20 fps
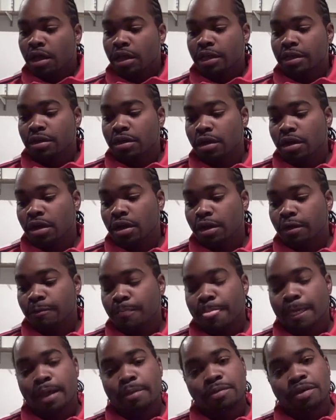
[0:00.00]
And uh,
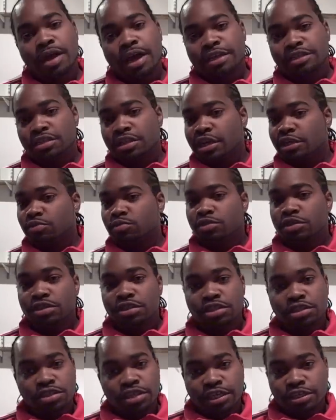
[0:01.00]
I, I, that's when the
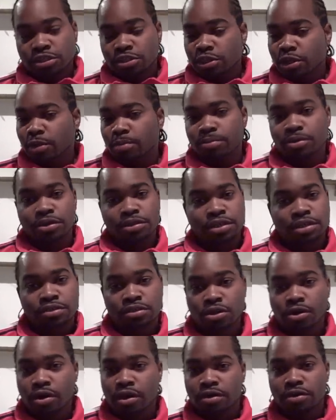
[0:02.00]
DJ Stikuhbush
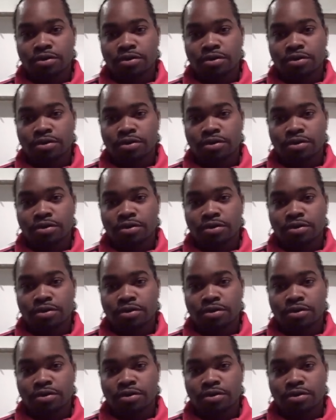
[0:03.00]
started.